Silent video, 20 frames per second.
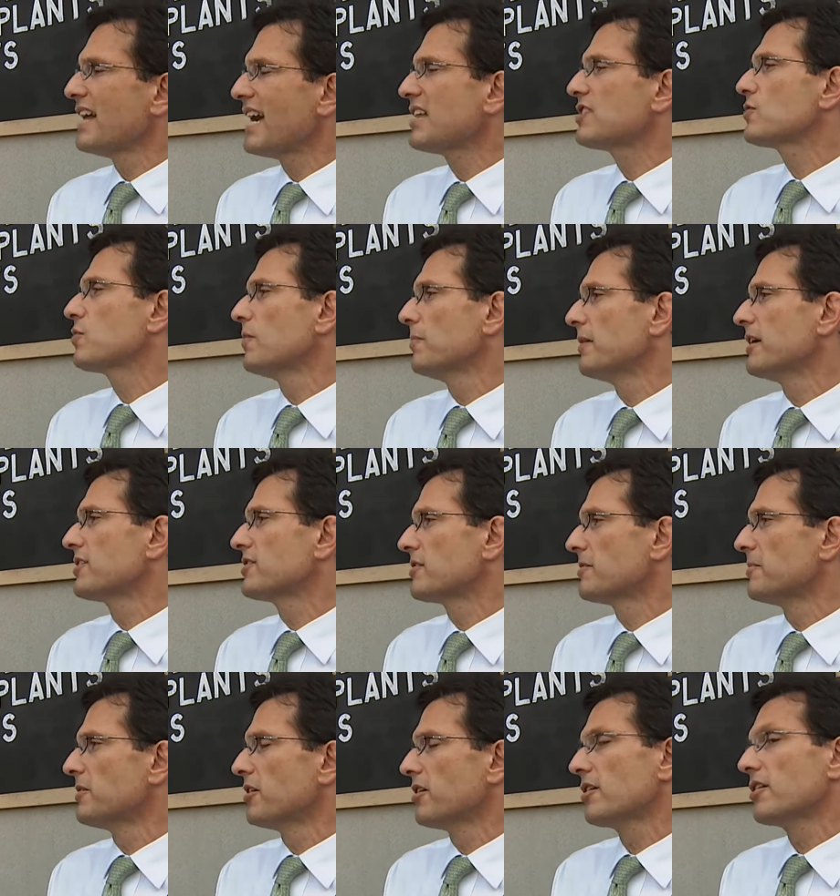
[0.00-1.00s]
That's what makes
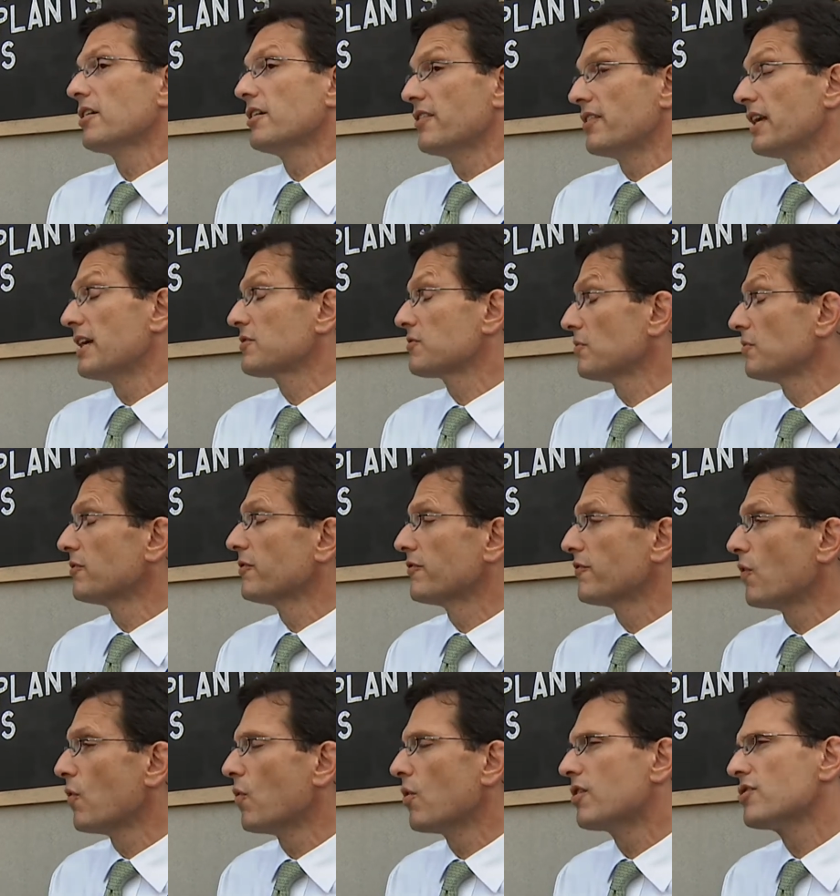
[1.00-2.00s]
America, and that's what we're
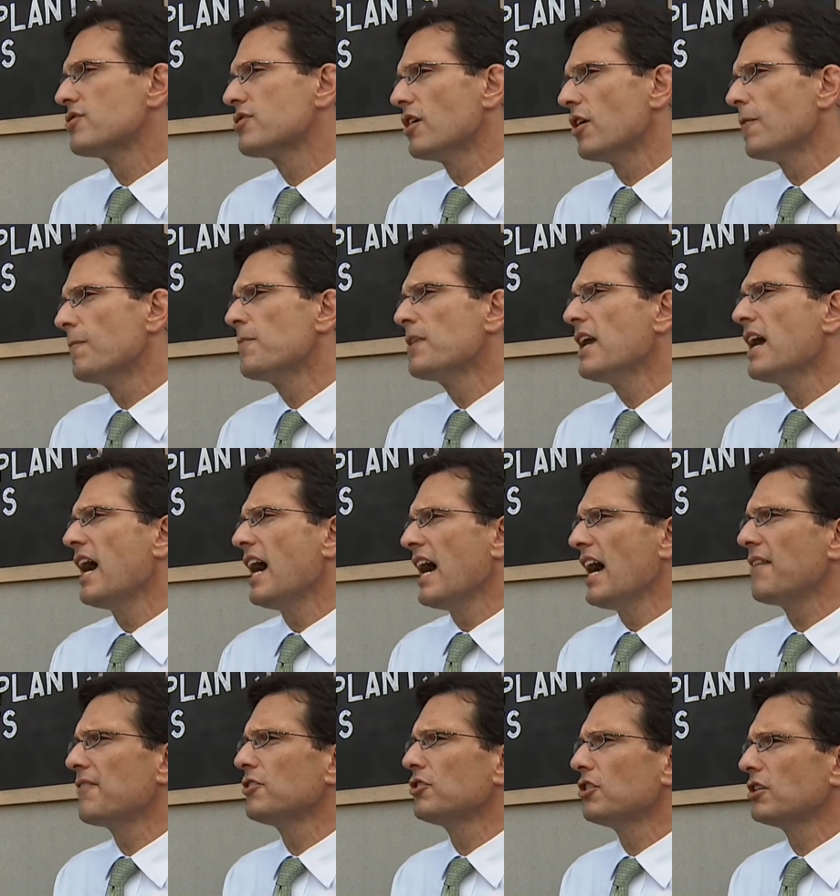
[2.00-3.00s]
for. So I
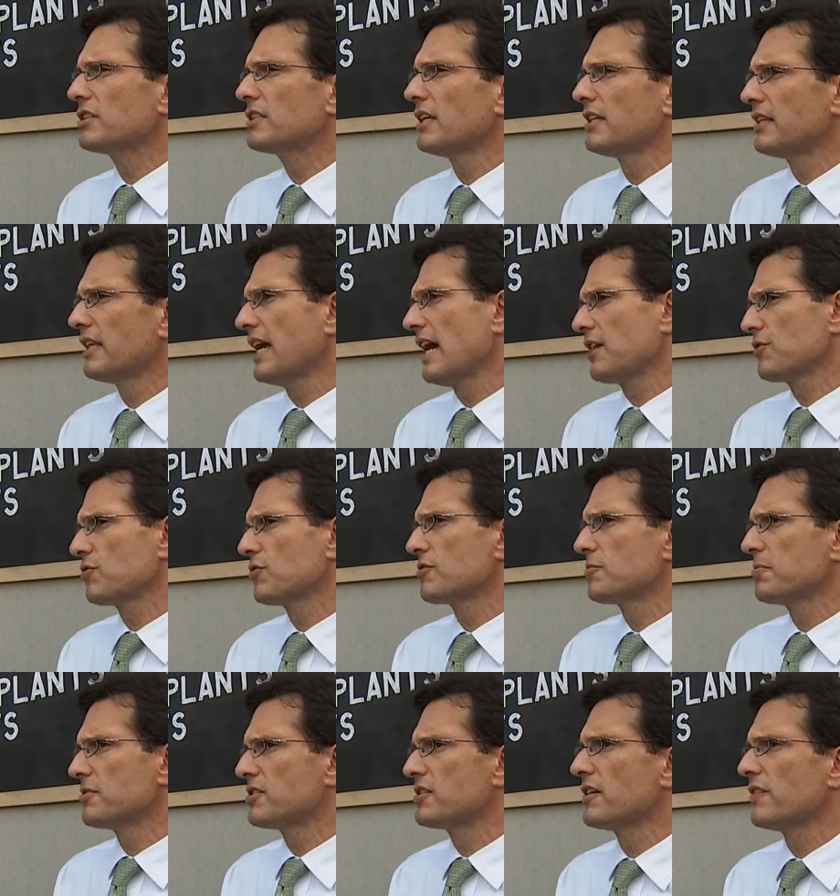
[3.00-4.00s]
haven't looked at the actual
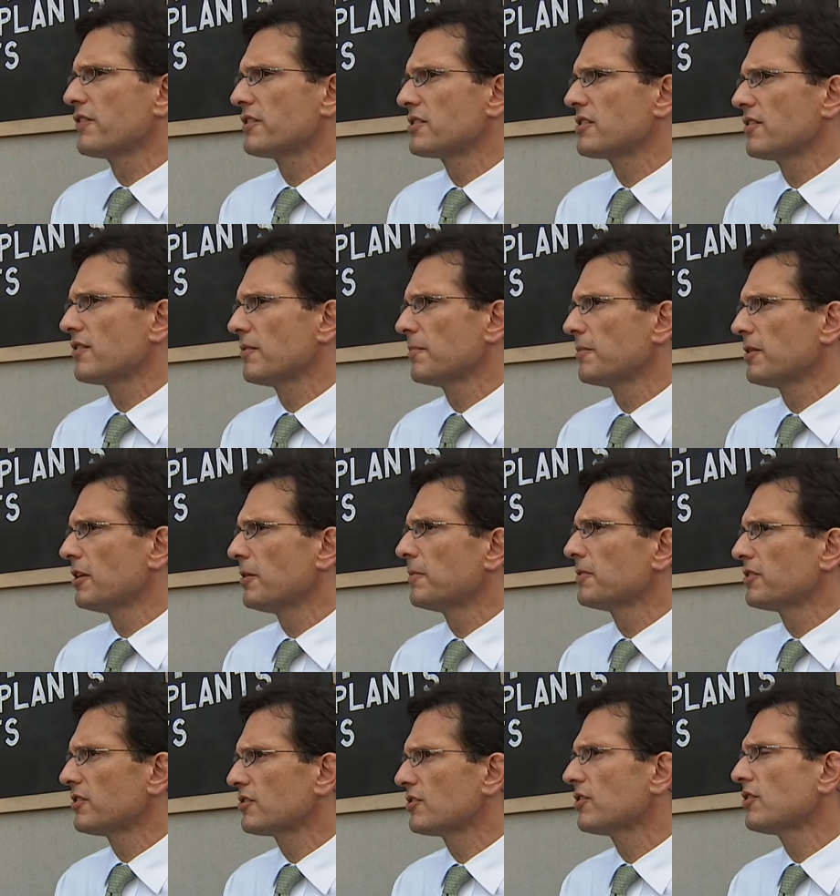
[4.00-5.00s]
specifics of the bill,
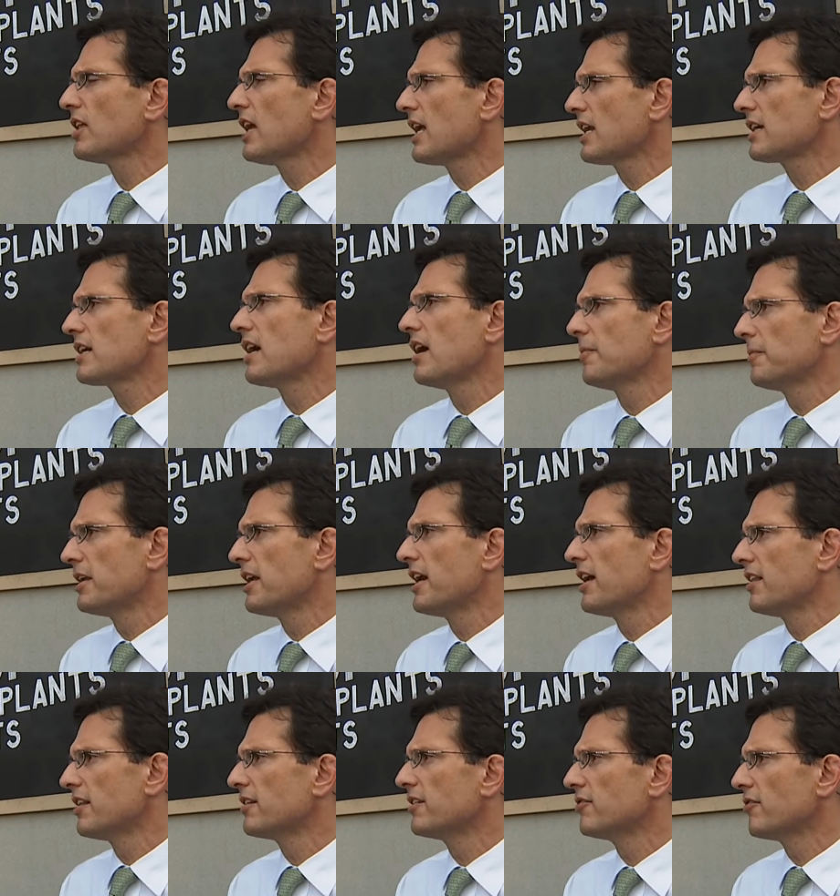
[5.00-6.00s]
but there's a lot of
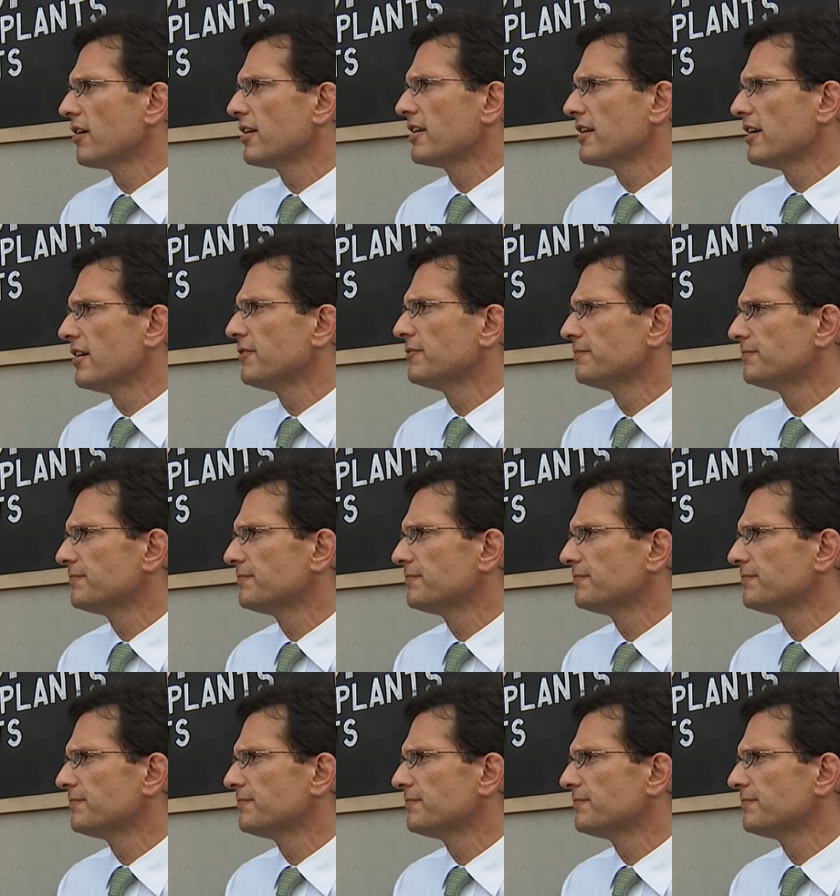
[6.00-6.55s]
commonality right now.